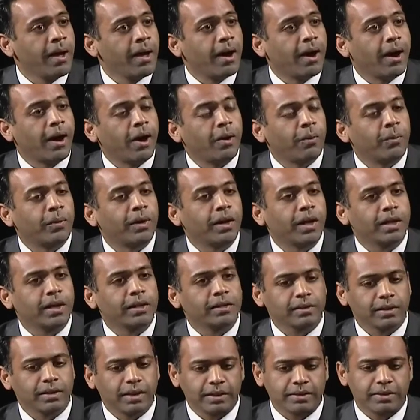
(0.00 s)
what I
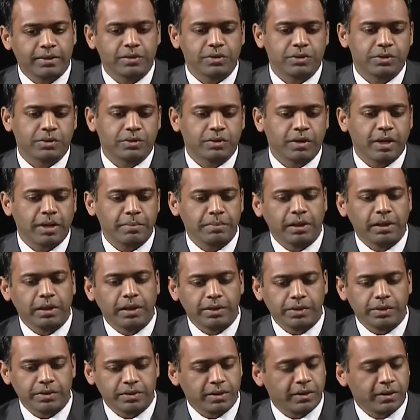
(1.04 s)
like to describe the
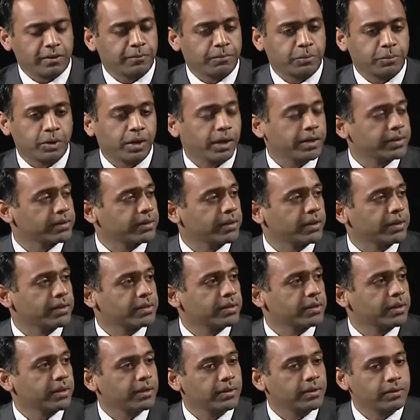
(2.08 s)
legislative process
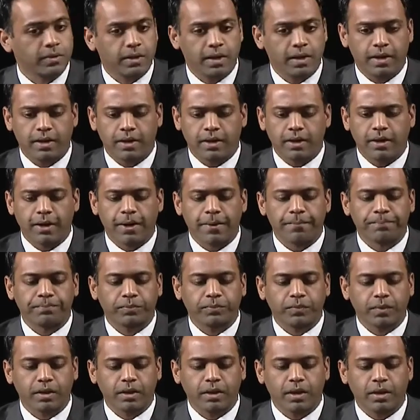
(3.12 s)
is,
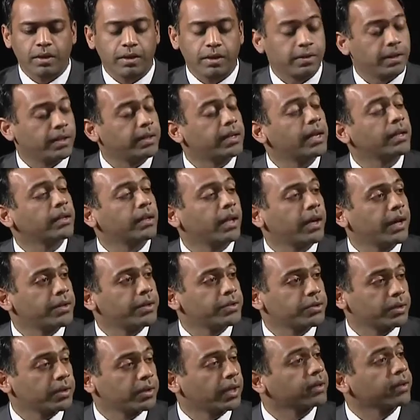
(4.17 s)
um, and the
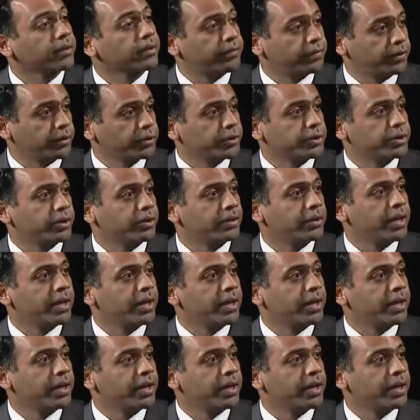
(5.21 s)
deadlines are like a filter,